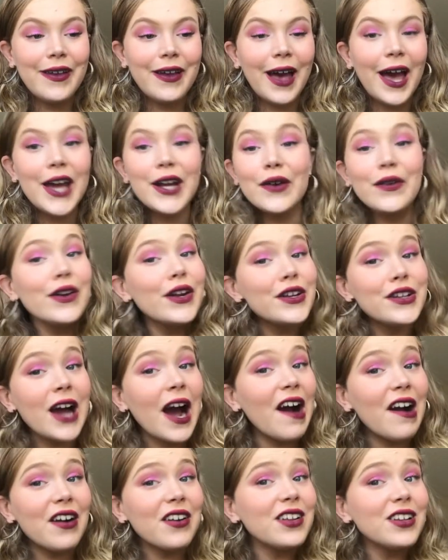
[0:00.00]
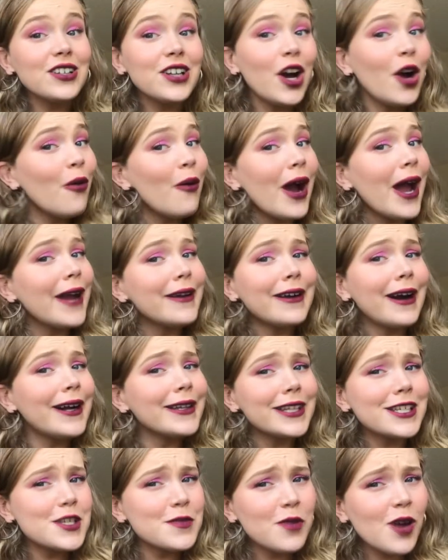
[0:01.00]
I don't entirely know why I
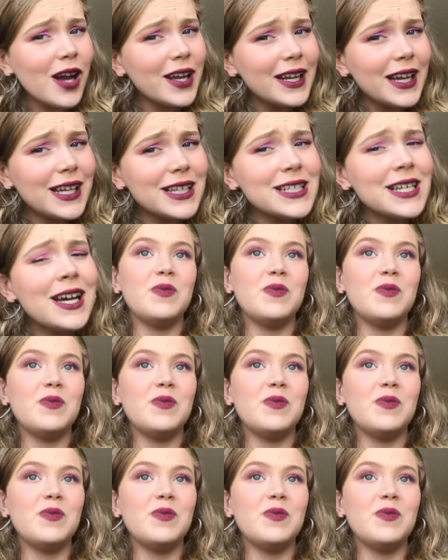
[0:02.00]
got this product.